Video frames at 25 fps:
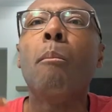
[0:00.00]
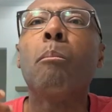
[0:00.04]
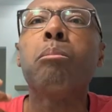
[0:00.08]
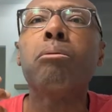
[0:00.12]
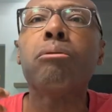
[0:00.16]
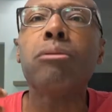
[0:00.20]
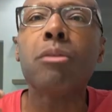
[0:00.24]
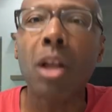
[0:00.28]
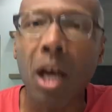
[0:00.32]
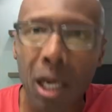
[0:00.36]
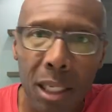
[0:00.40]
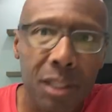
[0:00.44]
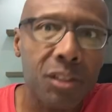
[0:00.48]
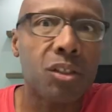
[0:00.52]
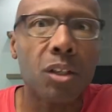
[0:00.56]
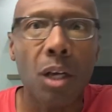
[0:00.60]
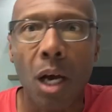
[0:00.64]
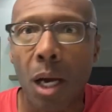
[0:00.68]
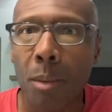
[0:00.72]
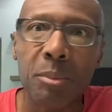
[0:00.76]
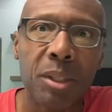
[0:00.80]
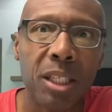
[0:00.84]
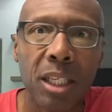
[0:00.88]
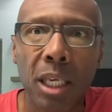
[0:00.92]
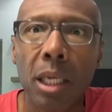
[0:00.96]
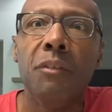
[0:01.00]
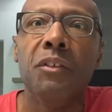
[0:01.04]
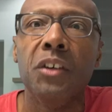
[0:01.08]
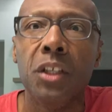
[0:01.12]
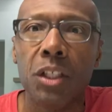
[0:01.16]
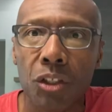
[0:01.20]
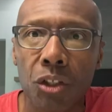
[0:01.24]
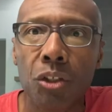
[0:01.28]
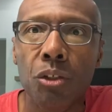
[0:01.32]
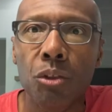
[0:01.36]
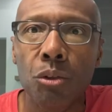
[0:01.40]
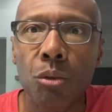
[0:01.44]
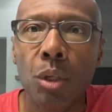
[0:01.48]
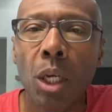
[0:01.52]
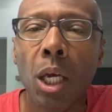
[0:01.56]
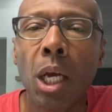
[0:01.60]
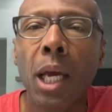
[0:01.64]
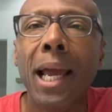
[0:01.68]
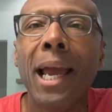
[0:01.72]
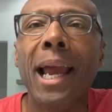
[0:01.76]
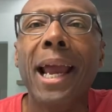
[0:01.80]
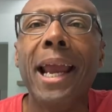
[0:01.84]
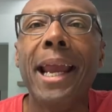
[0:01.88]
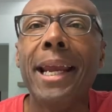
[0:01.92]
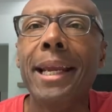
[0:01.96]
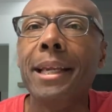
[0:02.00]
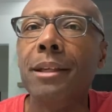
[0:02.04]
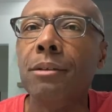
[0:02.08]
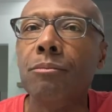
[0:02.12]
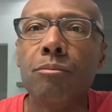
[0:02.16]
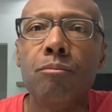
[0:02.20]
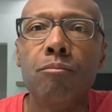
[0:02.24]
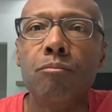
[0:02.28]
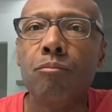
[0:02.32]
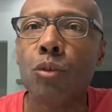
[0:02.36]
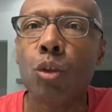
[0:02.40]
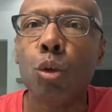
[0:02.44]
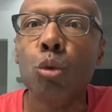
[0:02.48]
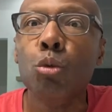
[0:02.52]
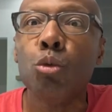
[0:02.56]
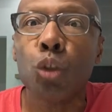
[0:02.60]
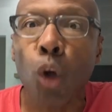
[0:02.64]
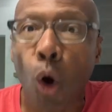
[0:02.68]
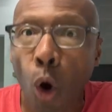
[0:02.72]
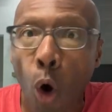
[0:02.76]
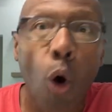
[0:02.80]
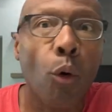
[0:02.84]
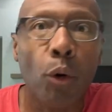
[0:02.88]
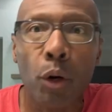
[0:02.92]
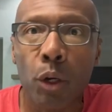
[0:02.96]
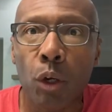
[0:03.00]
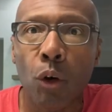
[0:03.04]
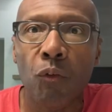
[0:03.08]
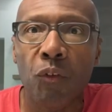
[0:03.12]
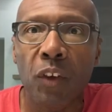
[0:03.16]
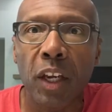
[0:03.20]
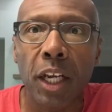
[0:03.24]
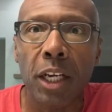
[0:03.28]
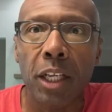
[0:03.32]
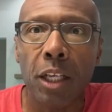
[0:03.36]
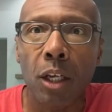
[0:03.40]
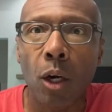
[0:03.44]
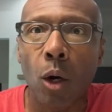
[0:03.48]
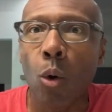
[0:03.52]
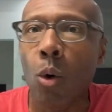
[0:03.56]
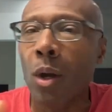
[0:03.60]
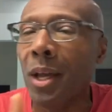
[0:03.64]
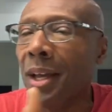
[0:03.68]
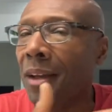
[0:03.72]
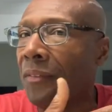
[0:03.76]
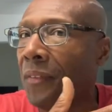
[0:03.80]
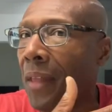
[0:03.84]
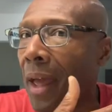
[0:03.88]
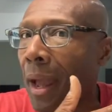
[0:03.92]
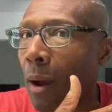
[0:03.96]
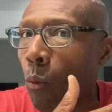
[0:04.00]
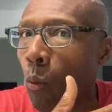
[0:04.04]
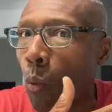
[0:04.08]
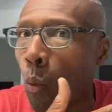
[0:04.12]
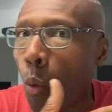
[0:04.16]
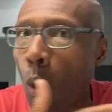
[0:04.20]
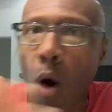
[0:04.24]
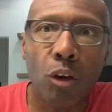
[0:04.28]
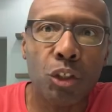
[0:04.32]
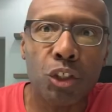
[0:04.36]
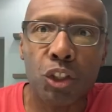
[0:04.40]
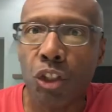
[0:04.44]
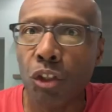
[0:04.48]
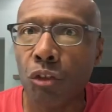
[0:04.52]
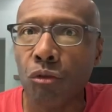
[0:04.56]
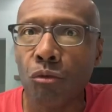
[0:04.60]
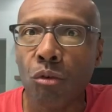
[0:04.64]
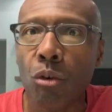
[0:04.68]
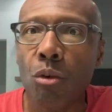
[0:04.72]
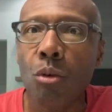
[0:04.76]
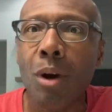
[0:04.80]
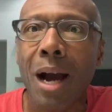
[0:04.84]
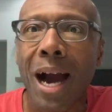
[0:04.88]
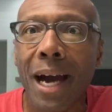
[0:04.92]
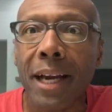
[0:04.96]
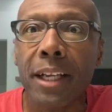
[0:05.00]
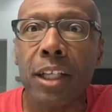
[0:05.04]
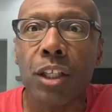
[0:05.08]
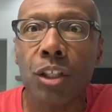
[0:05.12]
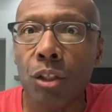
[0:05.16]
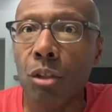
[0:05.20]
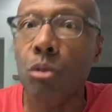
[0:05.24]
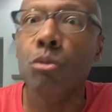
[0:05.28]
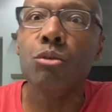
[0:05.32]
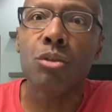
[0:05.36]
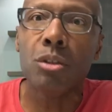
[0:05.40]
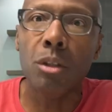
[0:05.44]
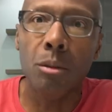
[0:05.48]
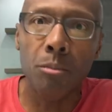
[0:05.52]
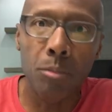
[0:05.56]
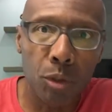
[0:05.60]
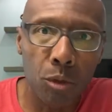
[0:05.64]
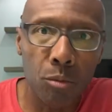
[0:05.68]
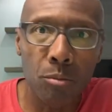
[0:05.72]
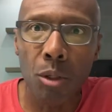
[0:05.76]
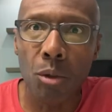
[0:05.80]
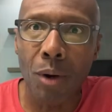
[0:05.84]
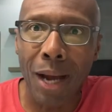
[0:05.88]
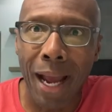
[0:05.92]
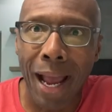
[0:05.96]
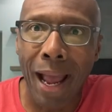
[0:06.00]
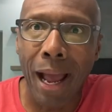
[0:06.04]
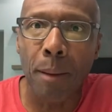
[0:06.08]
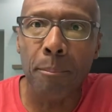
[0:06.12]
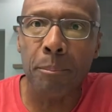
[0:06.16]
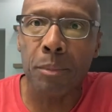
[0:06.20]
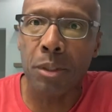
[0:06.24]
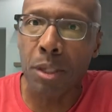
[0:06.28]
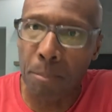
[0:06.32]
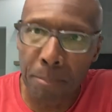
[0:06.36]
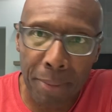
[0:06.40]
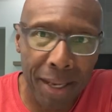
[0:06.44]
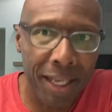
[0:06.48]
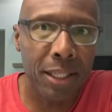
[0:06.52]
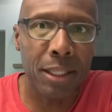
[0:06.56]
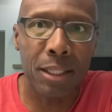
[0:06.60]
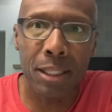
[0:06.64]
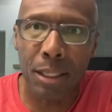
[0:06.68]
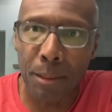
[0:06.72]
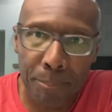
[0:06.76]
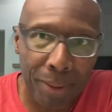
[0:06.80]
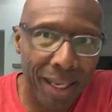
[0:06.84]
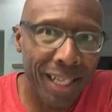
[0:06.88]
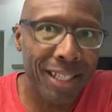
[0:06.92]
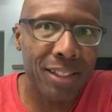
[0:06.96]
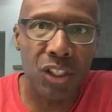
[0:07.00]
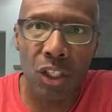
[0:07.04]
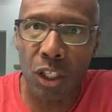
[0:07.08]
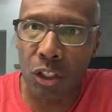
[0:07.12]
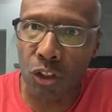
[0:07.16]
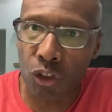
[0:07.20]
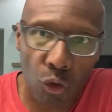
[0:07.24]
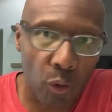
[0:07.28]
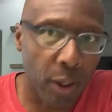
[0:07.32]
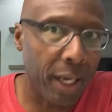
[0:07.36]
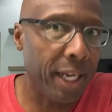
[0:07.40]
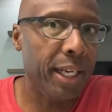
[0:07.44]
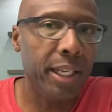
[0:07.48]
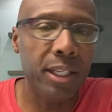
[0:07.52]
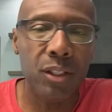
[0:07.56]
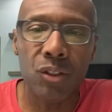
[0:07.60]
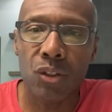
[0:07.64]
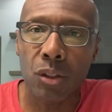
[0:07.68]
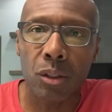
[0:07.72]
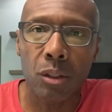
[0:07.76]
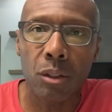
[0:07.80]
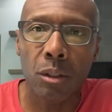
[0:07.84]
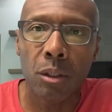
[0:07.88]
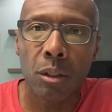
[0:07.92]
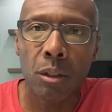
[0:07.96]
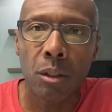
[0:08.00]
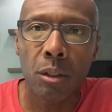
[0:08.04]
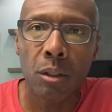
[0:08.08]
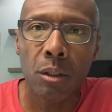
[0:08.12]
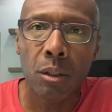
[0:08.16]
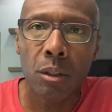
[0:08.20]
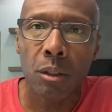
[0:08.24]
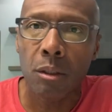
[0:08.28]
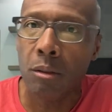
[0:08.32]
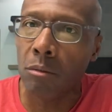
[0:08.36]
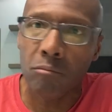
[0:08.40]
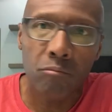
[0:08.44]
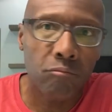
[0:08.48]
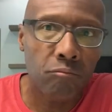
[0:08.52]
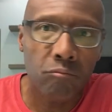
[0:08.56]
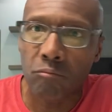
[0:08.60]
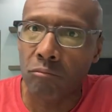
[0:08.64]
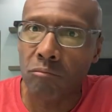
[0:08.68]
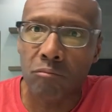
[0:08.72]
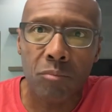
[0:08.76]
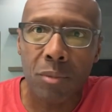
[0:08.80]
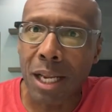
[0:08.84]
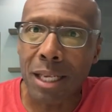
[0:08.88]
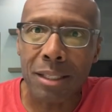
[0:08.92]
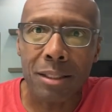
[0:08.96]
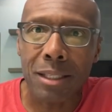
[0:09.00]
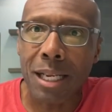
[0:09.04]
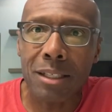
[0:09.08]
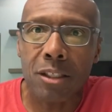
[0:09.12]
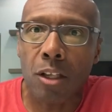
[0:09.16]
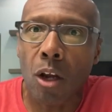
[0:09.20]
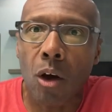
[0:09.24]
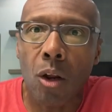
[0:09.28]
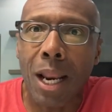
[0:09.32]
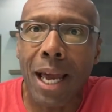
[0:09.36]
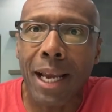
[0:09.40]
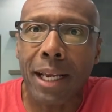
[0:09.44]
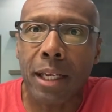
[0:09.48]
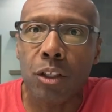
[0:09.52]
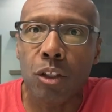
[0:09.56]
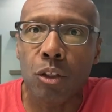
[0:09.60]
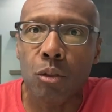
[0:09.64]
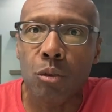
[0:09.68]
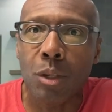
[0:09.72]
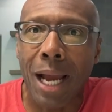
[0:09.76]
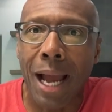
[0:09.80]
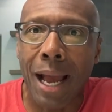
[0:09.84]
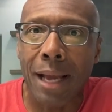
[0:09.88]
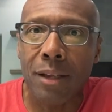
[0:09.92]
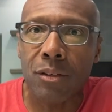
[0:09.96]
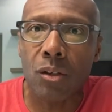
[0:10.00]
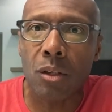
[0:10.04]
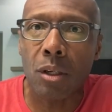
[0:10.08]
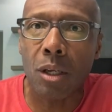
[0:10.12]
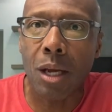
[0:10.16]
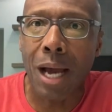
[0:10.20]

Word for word: Plus, I'm giving you a tutorial video that walks you through how to use the Moomoo app to make your basic trades. That's all I can do, guys.